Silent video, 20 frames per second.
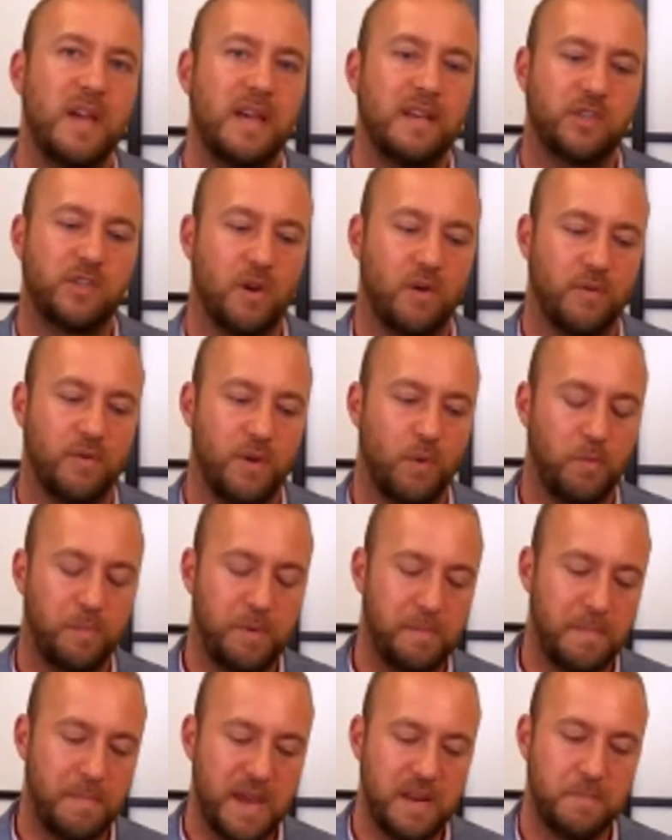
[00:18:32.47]
So there will
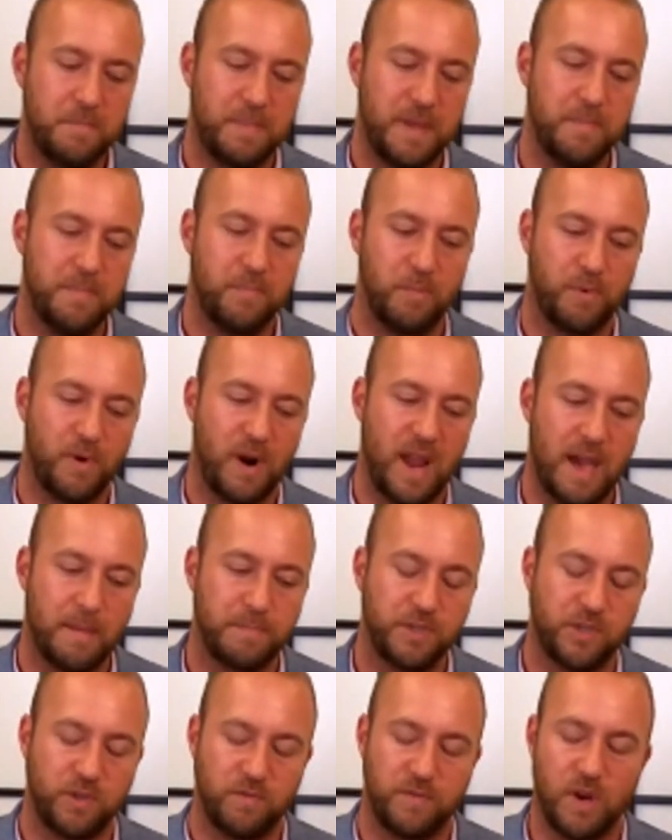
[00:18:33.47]
be many people,
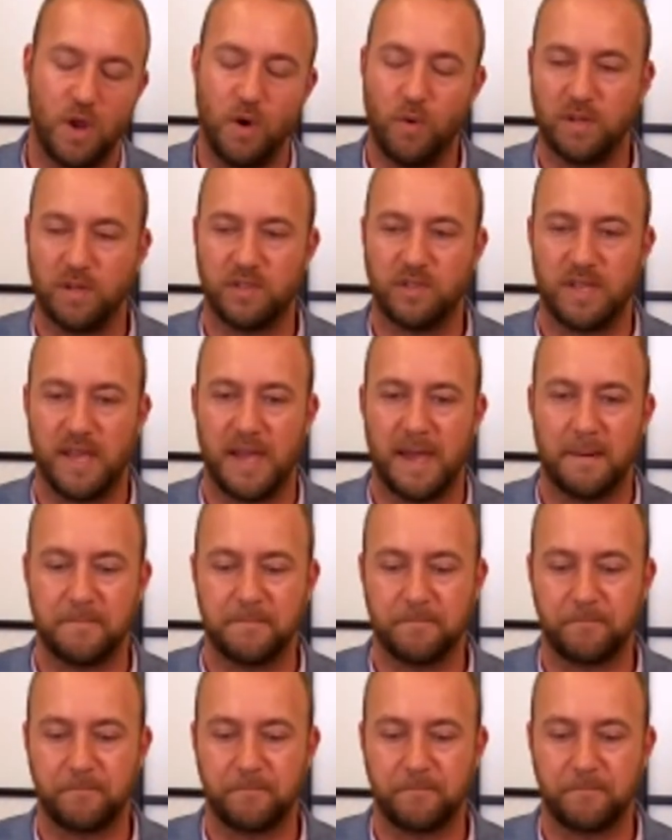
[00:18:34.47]
perhaps you've noticed that